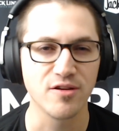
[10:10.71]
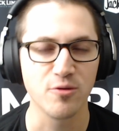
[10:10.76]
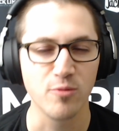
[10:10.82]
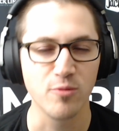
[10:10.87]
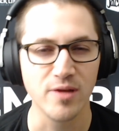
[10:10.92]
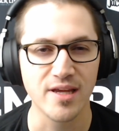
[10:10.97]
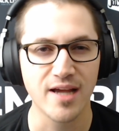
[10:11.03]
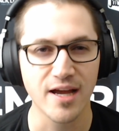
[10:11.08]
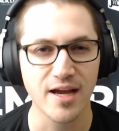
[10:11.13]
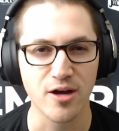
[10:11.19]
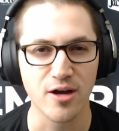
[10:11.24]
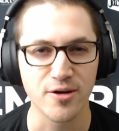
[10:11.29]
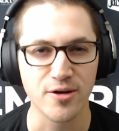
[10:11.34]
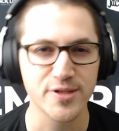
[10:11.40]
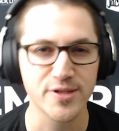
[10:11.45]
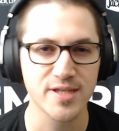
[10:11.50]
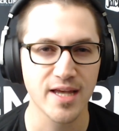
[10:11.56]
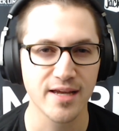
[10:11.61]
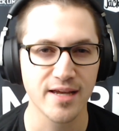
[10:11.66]
to really kind of
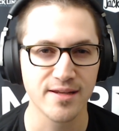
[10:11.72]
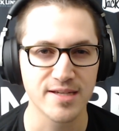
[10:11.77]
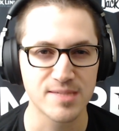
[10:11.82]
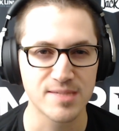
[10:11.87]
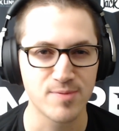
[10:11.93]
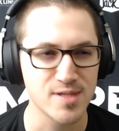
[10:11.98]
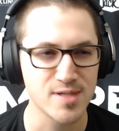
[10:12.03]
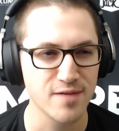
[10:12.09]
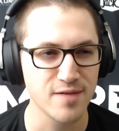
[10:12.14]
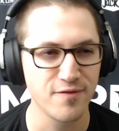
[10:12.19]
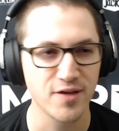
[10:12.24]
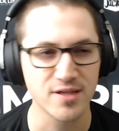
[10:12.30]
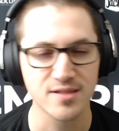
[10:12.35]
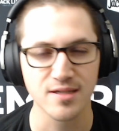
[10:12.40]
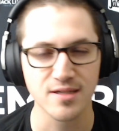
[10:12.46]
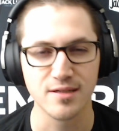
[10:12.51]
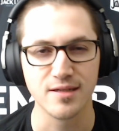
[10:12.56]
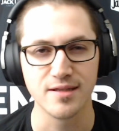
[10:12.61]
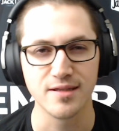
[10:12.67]
understand the
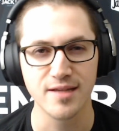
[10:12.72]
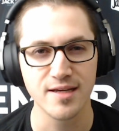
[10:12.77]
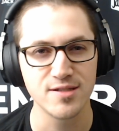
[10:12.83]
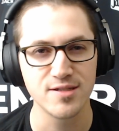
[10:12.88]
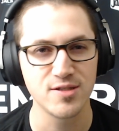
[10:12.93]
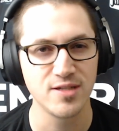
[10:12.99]
specifics and things